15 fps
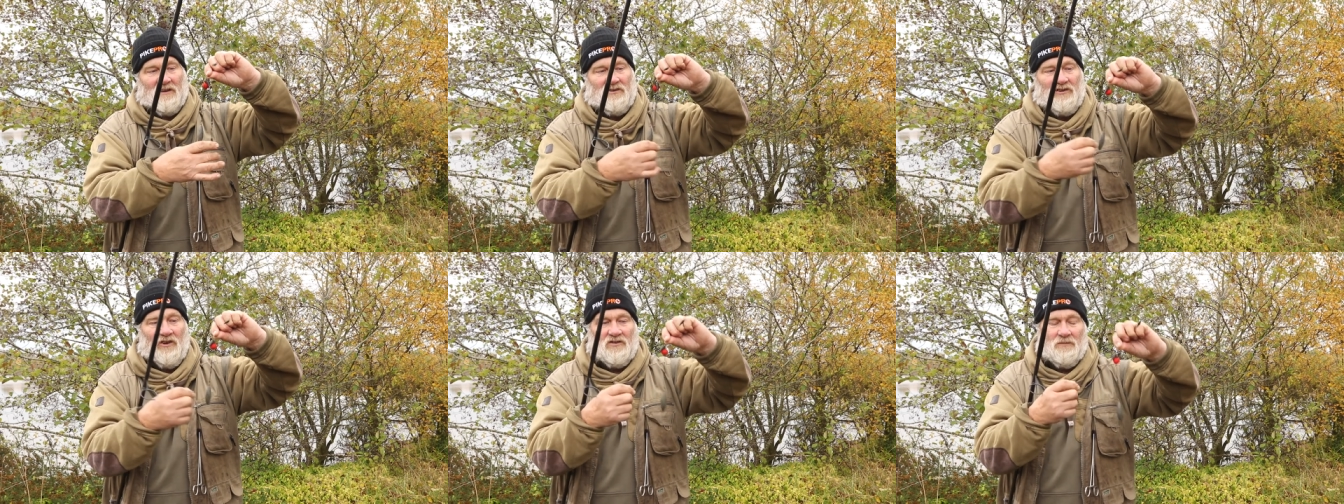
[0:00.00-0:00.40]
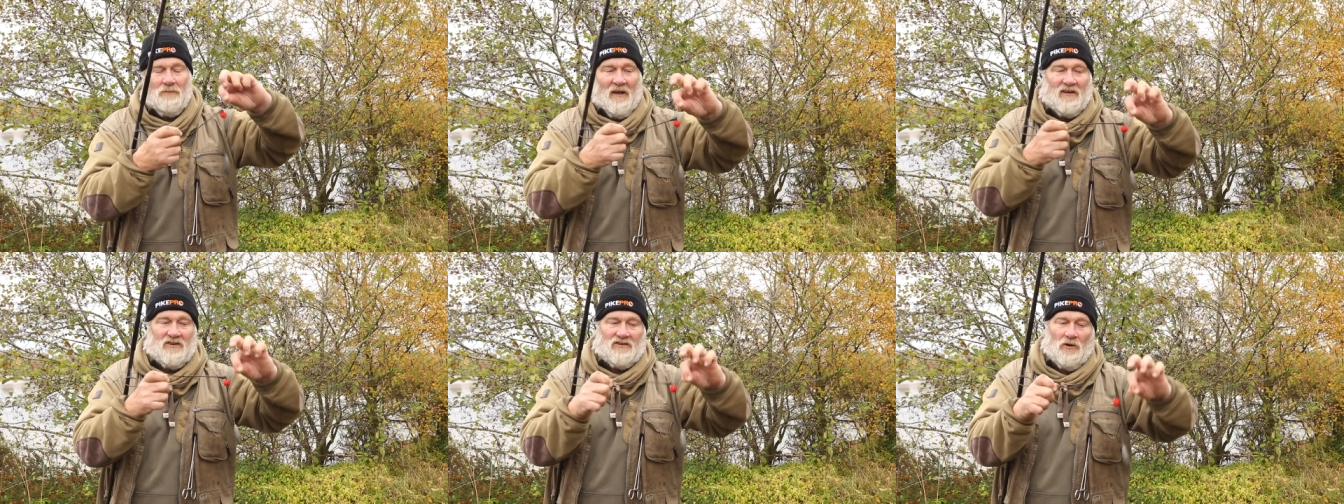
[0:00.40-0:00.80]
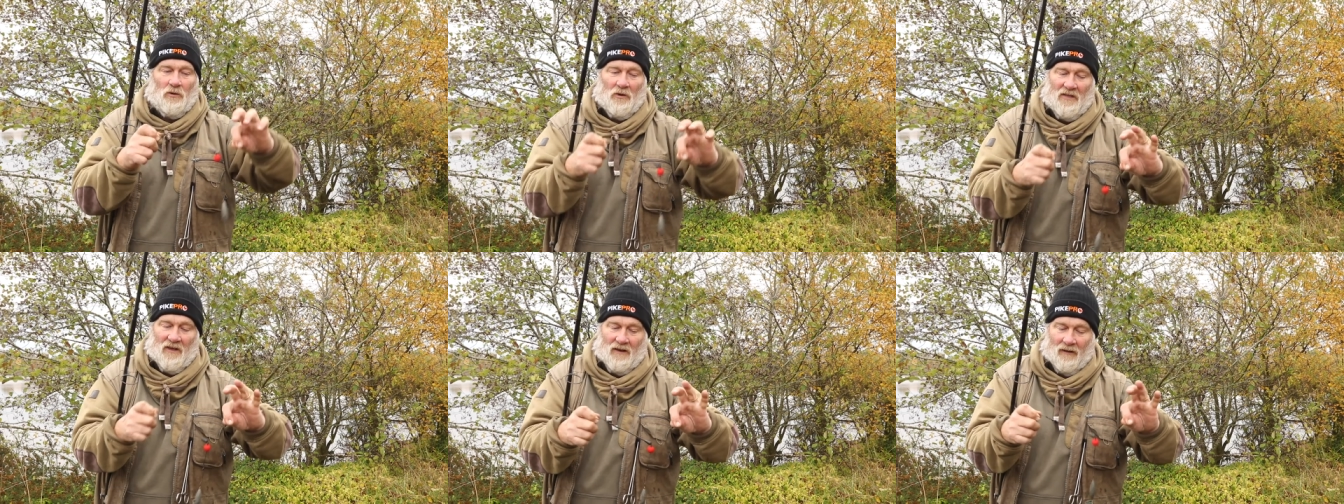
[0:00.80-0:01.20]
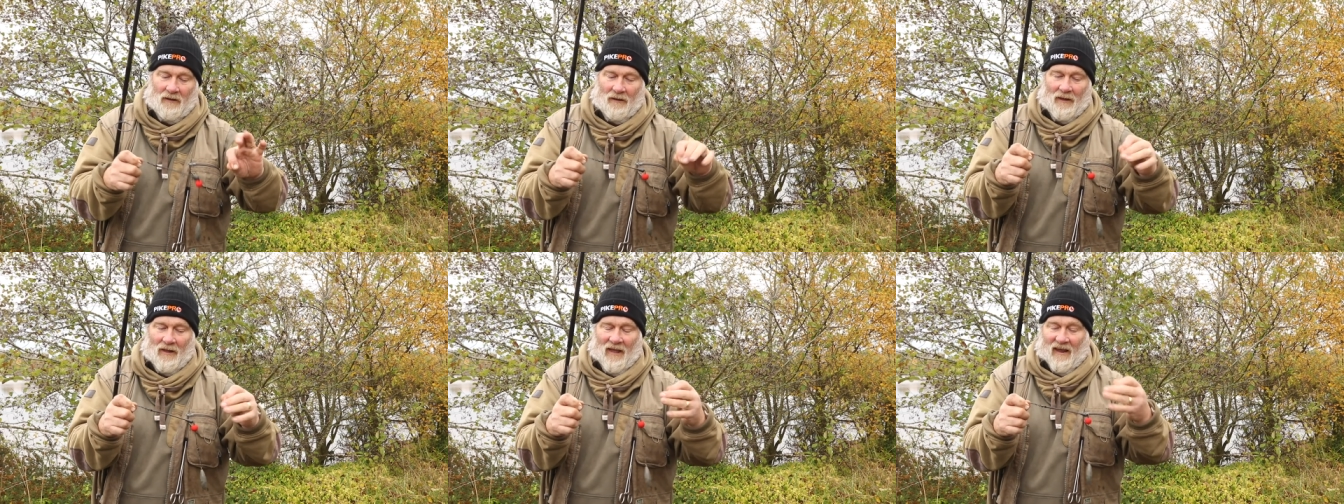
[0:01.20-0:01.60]
It just makes sure that
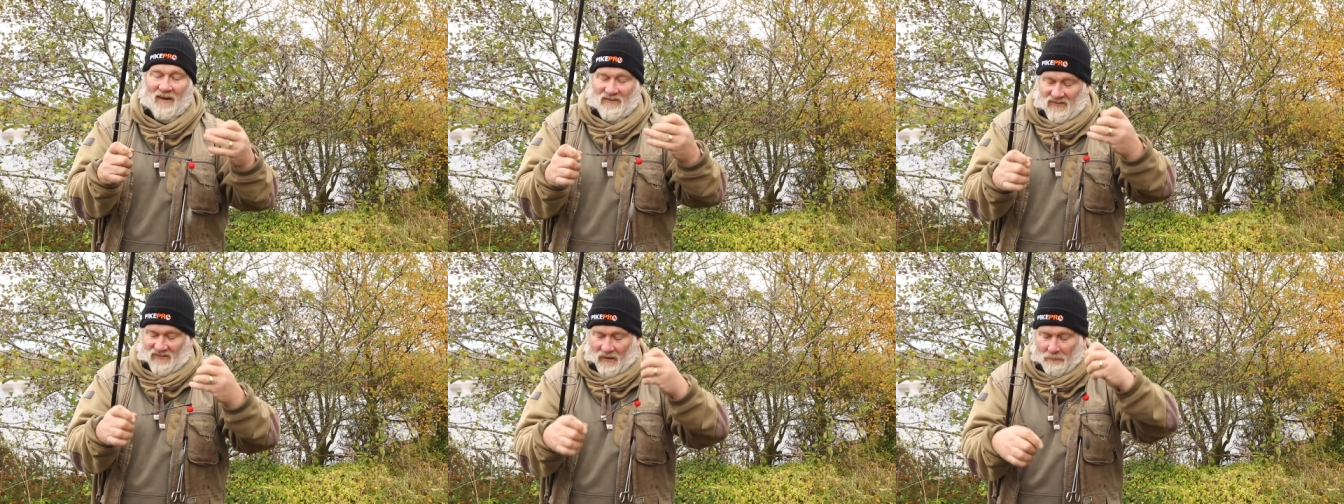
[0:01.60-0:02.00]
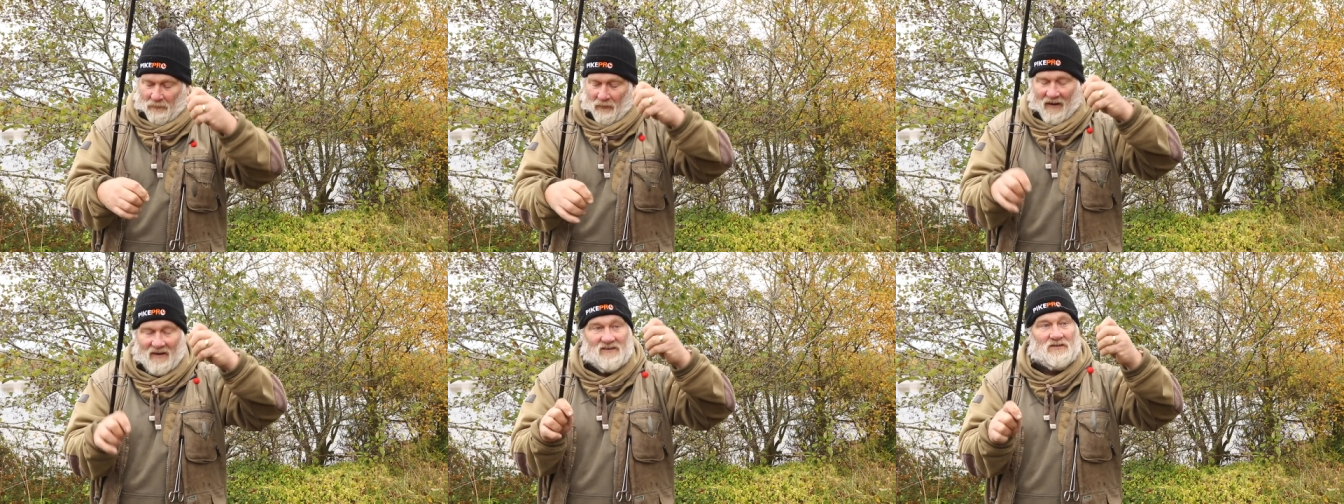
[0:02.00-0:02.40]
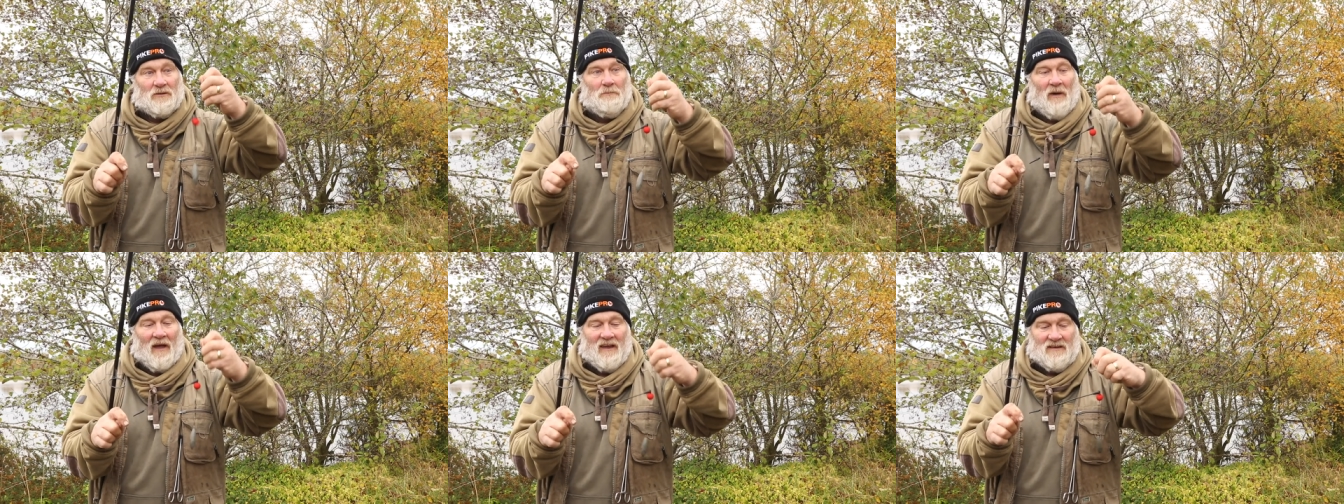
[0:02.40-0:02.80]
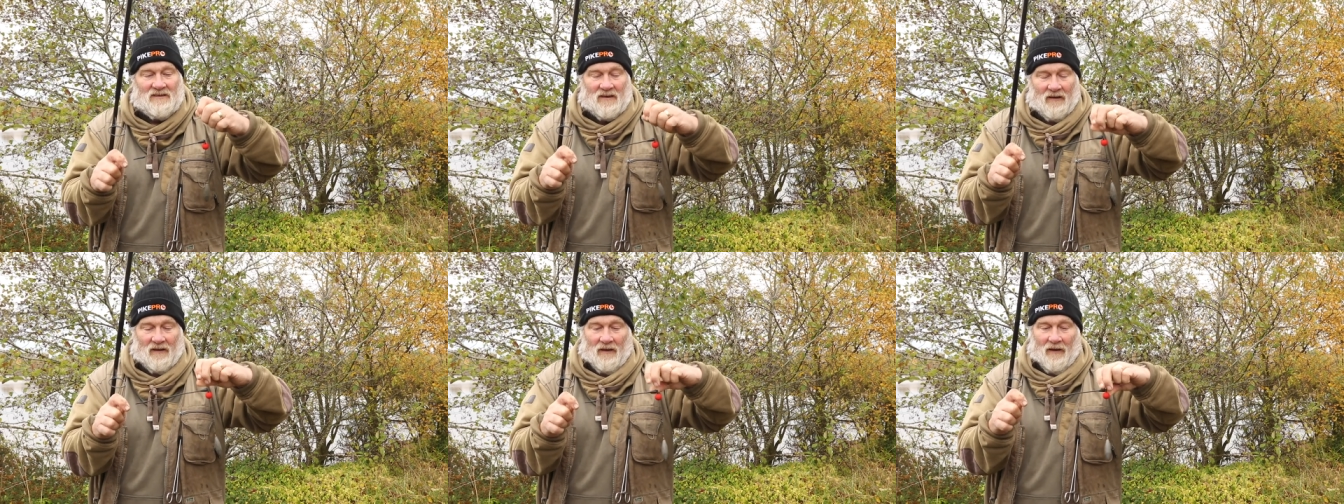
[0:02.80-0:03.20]
it separates the
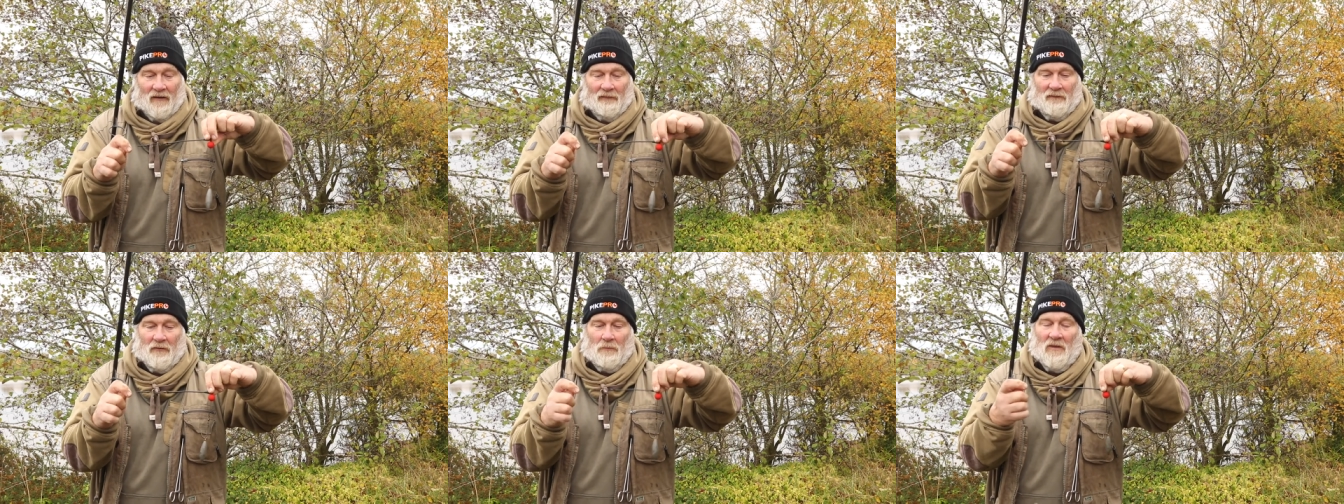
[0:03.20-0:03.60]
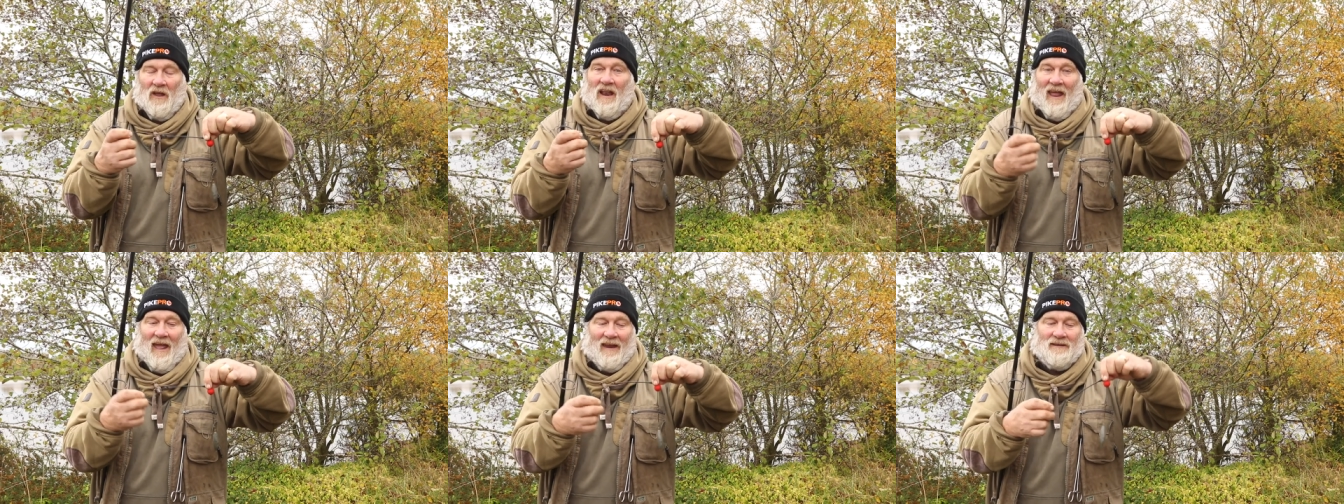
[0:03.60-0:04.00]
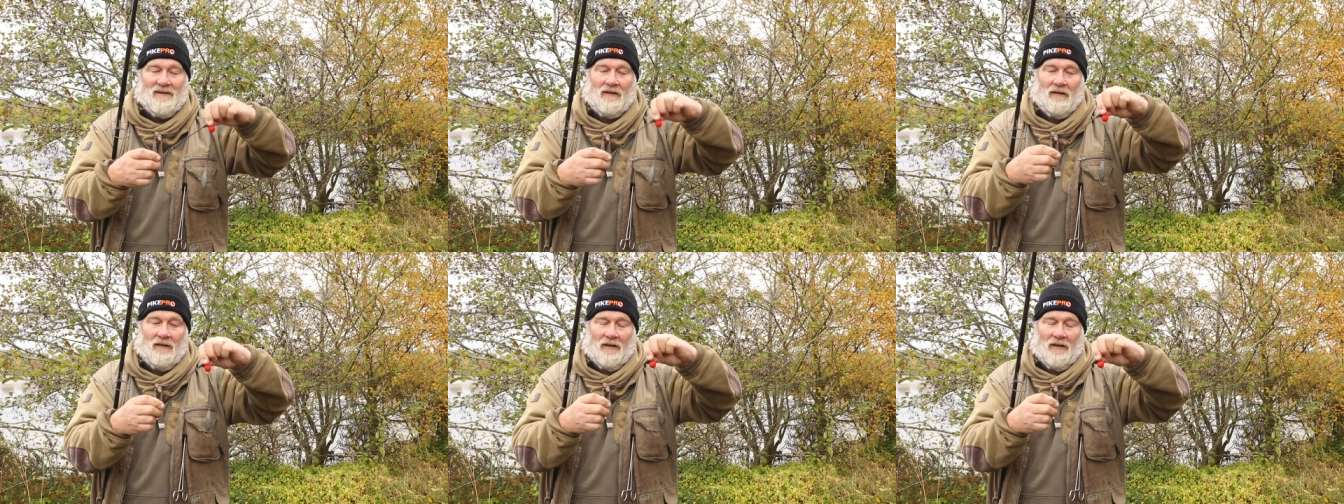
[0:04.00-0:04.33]
bait from the lead.